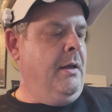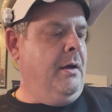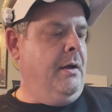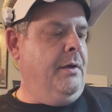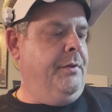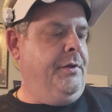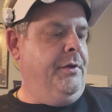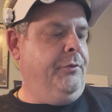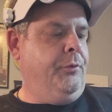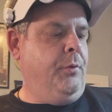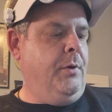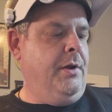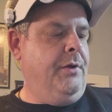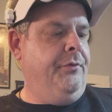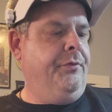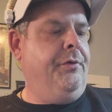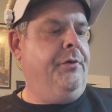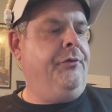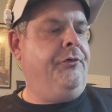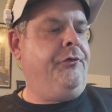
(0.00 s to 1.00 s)
This one
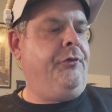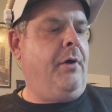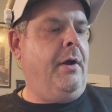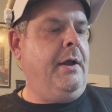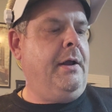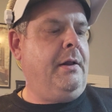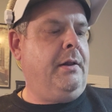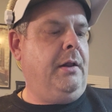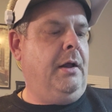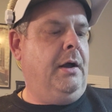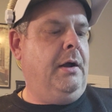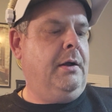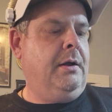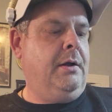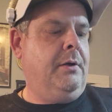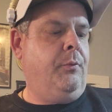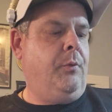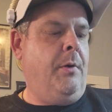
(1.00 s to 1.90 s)
is the Strike Clock